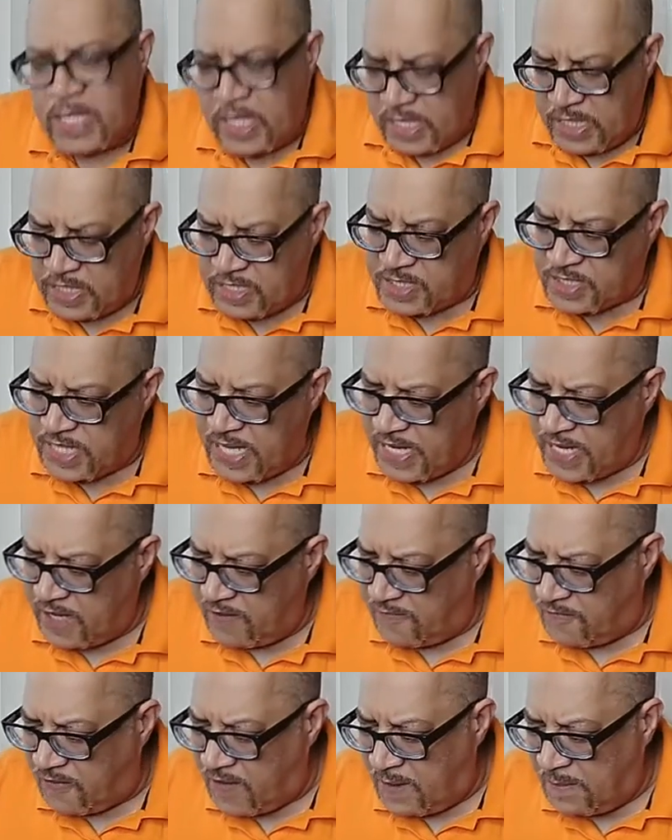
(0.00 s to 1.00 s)
is taken
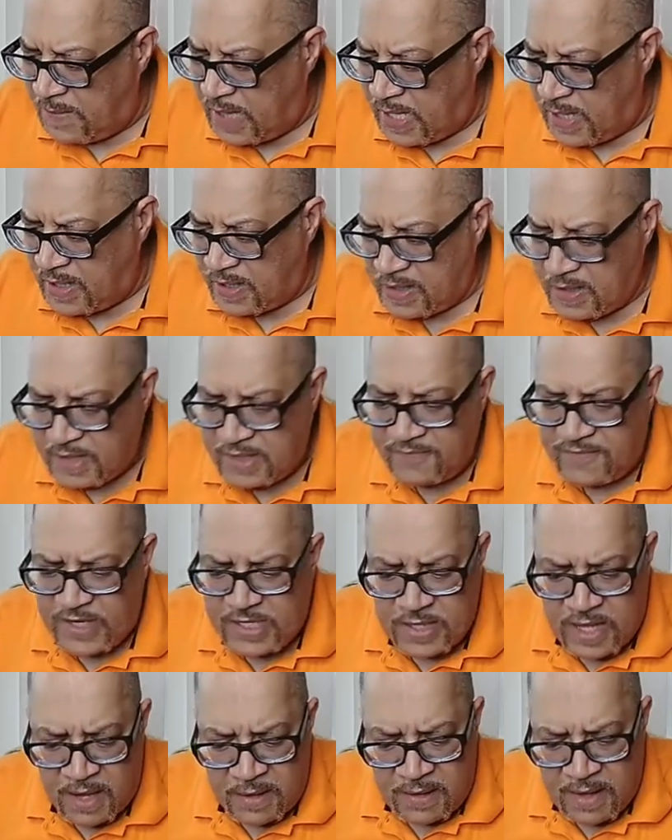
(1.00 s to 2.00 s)
from
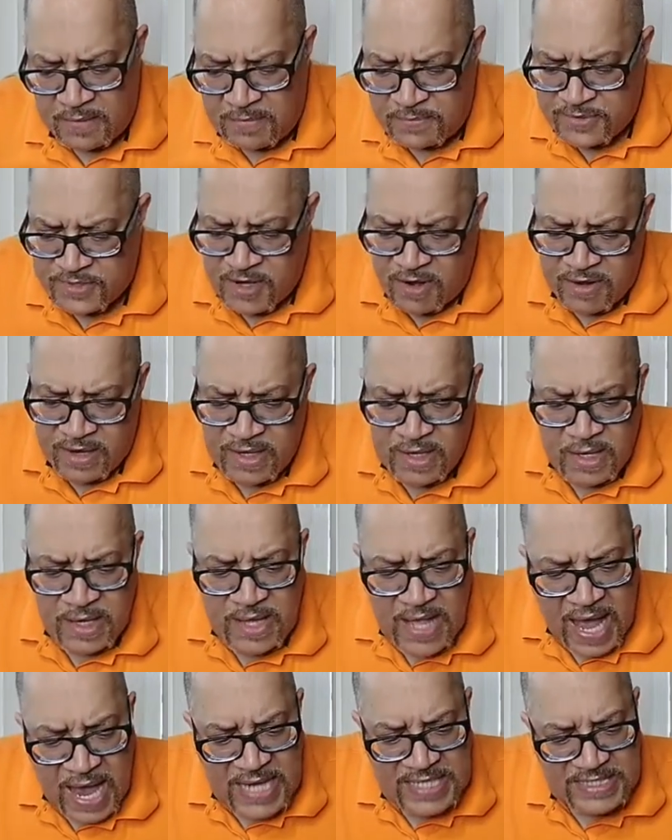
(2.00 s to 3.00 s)

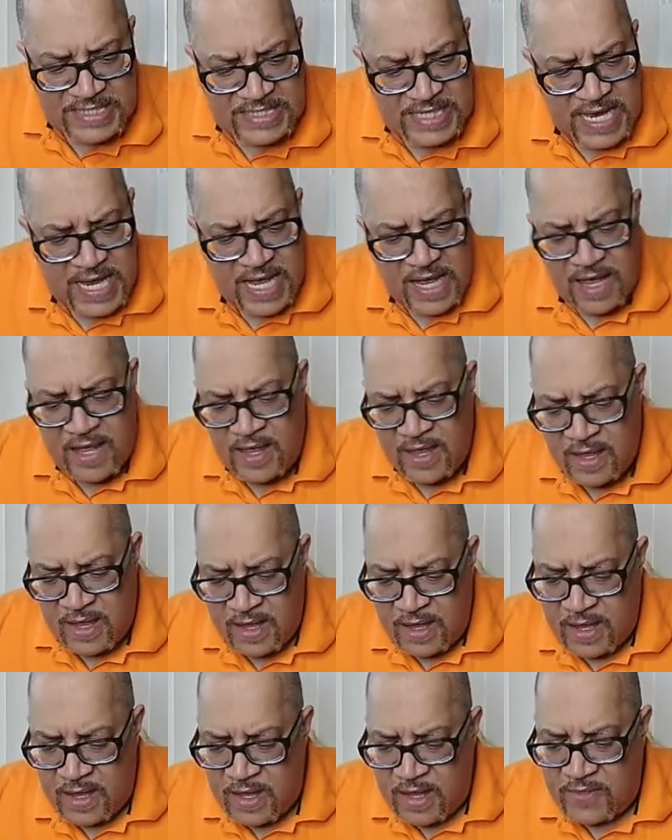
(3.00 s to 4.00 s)
Isaiah,
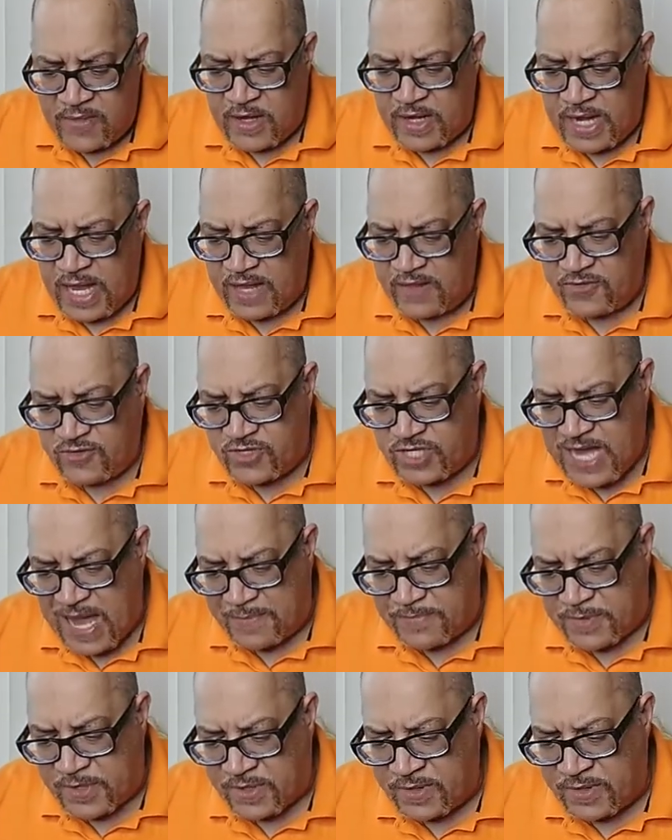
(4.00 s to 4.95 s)
the 9th chapter.